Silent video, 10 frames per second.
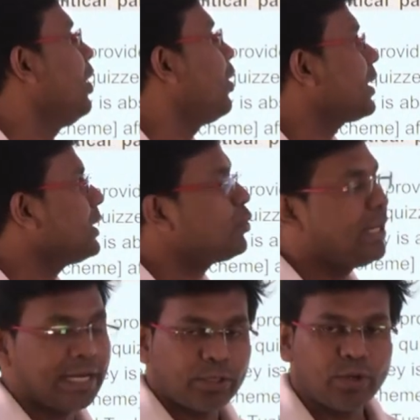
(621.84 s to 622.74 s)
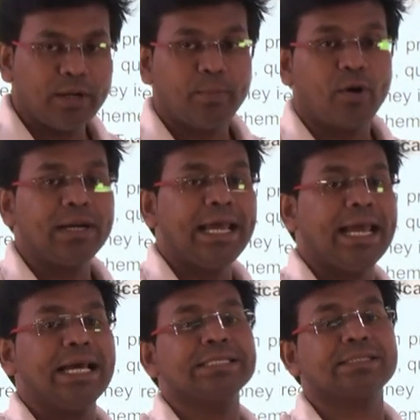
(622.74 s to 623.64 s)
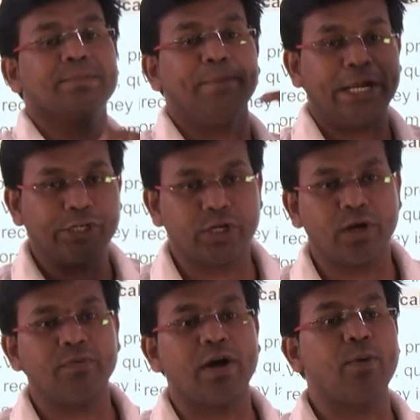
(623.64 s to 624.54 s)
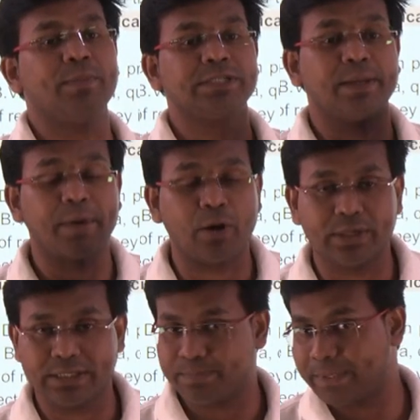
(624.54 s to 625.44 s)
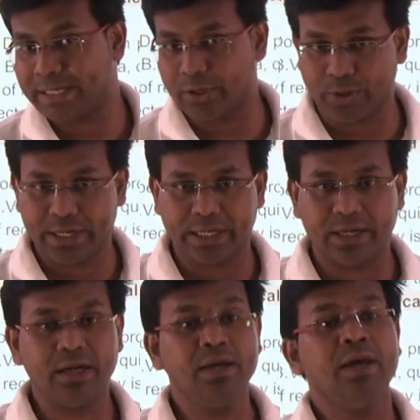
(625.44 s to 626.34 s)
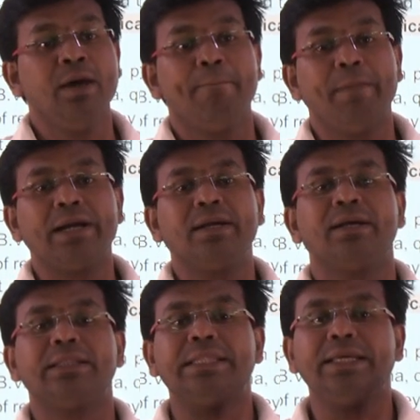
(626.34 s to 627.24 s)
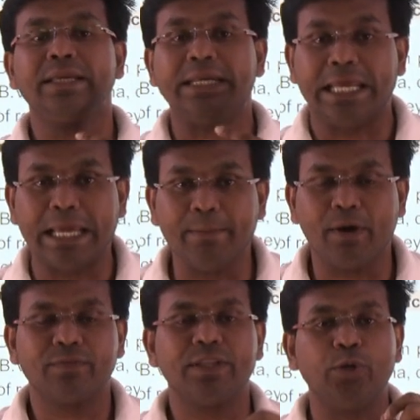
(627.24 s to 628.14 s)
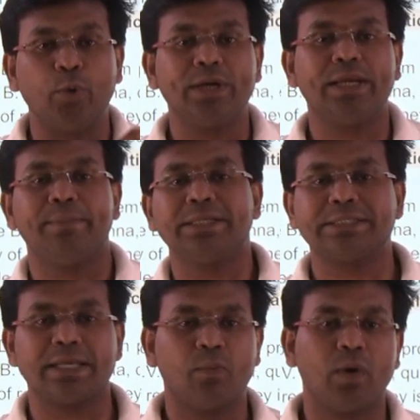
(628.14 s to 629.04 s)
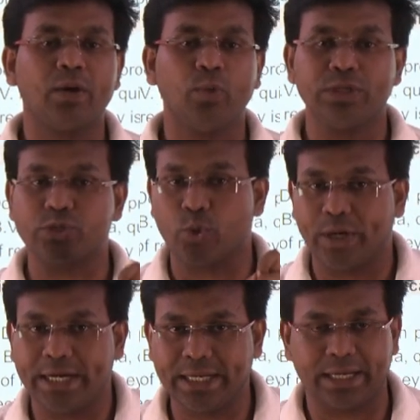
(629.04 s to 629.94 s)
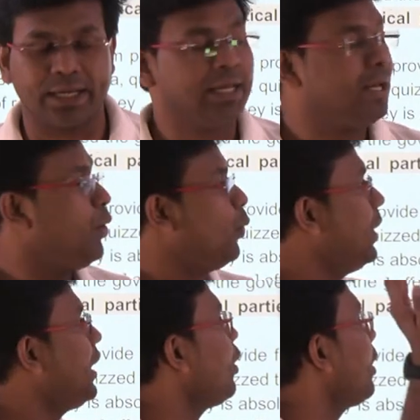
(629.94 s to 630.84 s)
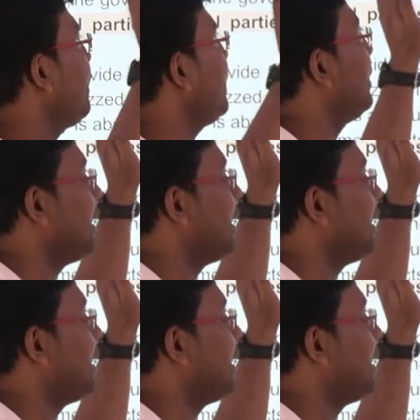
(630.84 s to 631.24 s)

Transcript: Okay, so electoral bond has mention of how much amount is being donated, but the name of the donee, means someone who is donating, will not be,